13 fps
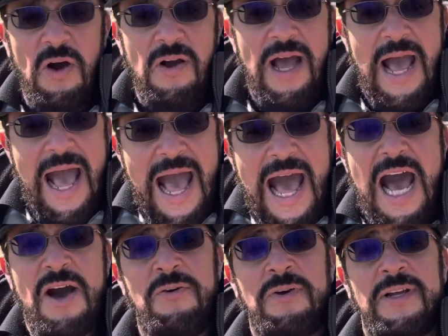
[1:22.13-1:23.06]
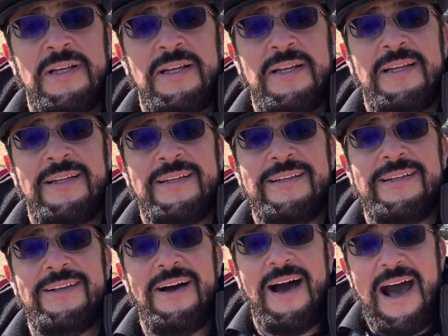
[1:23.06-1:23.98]
how
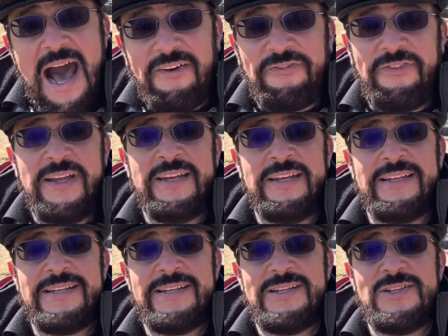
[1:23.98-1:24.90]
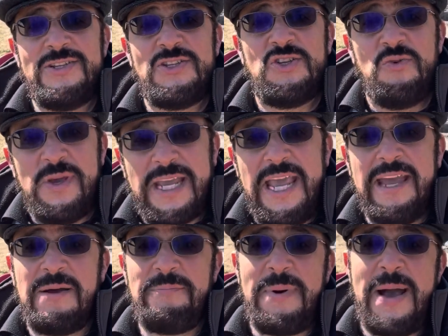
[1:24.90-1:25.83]
often do we
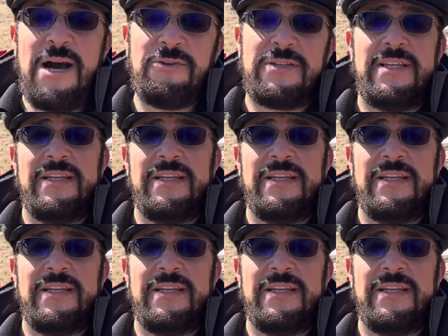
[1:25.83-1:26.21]
care about